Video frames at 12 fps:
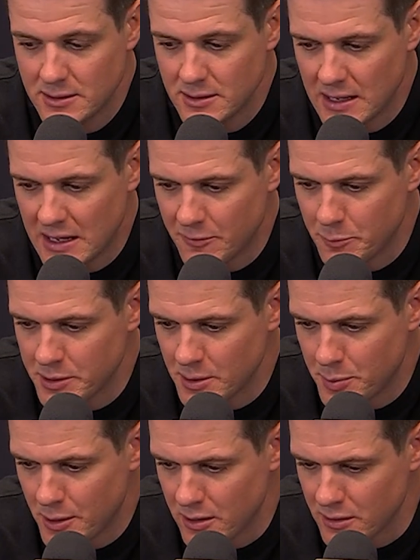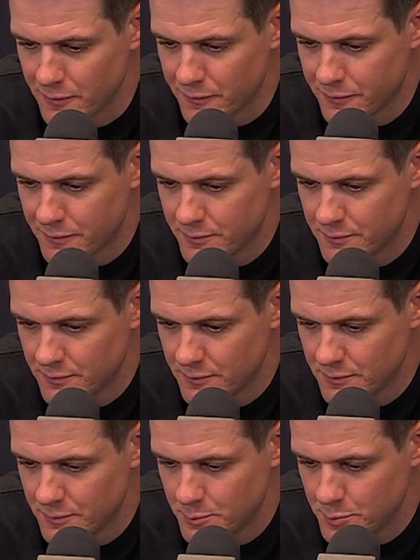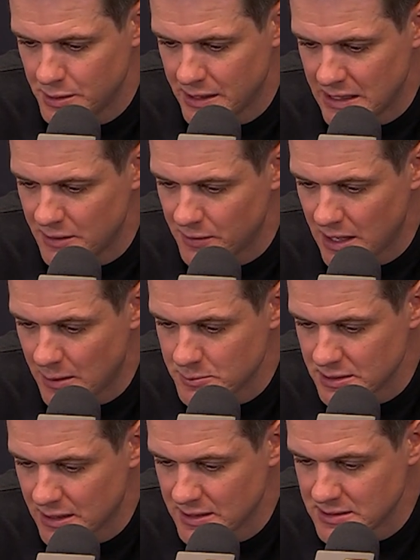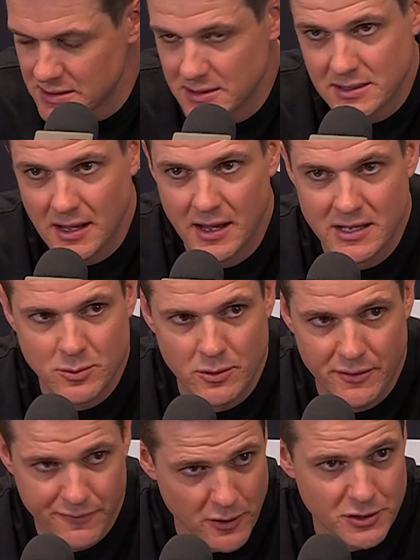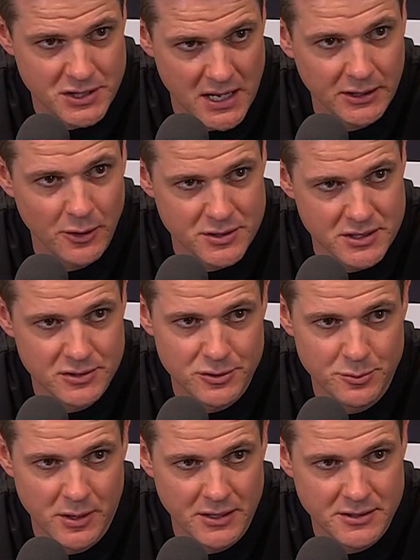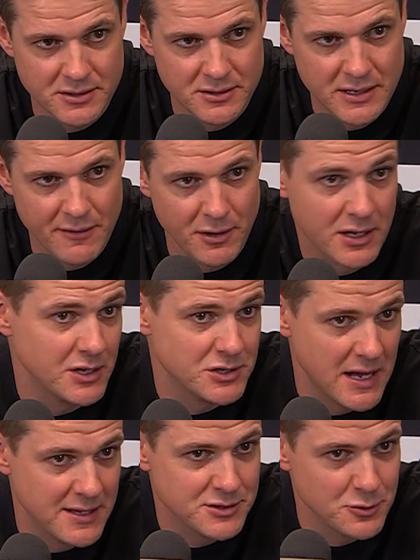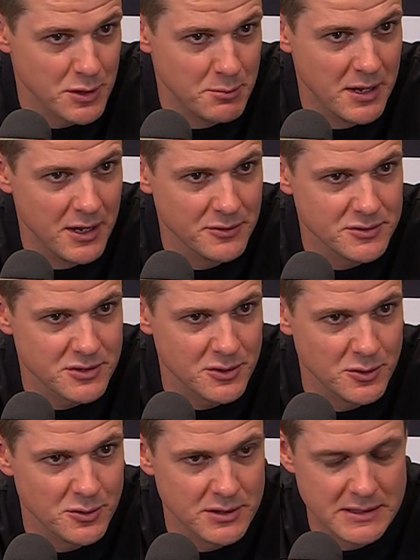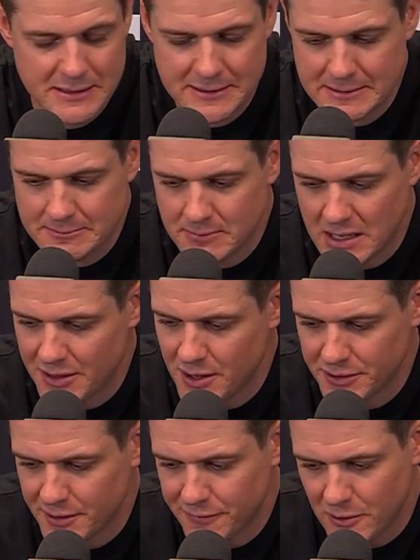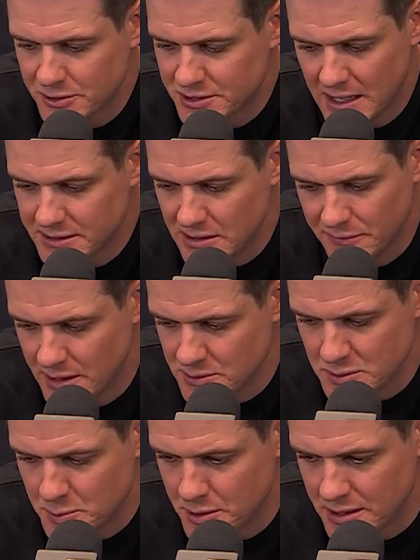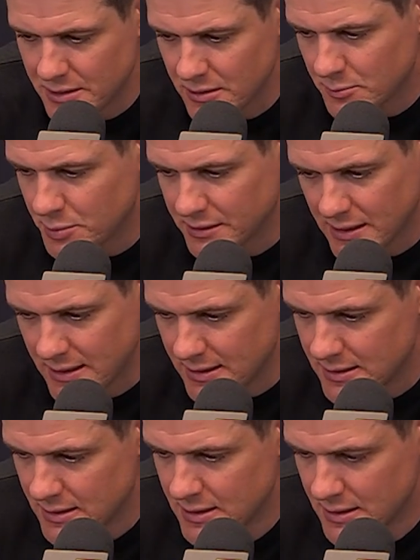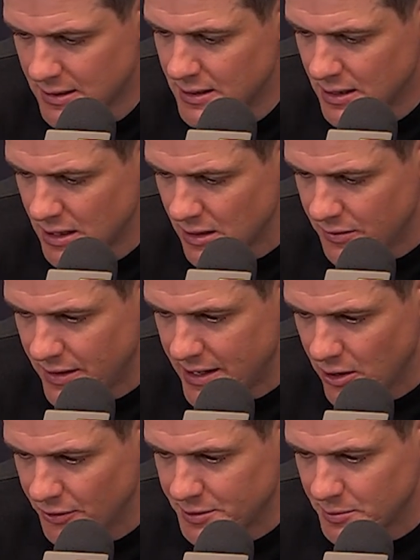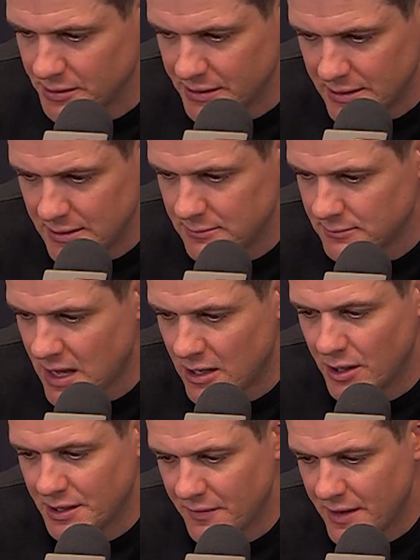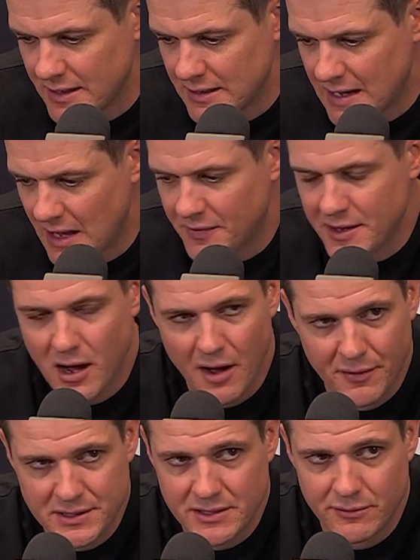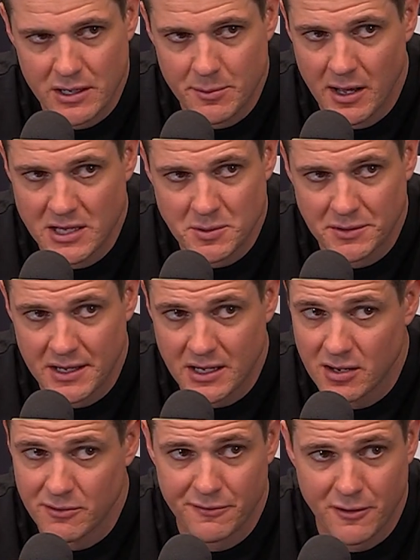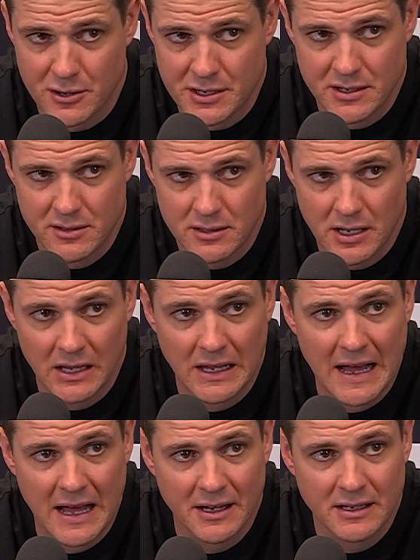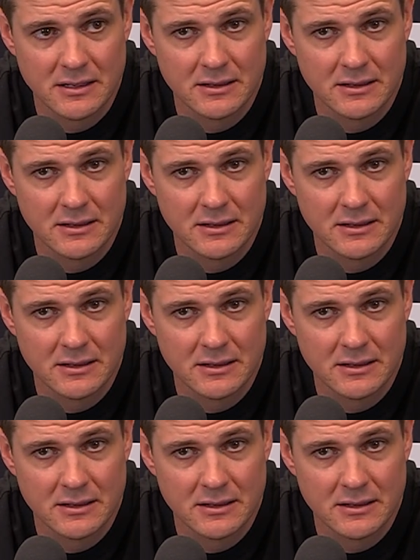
I've been a part of plenty of games against these guys where the first shot goes in too much and you never get a chance to rebound. So I thought the first shot defense was pretty good, but they ultimately, not only did they get the offensive rebounds, but they converted a lot.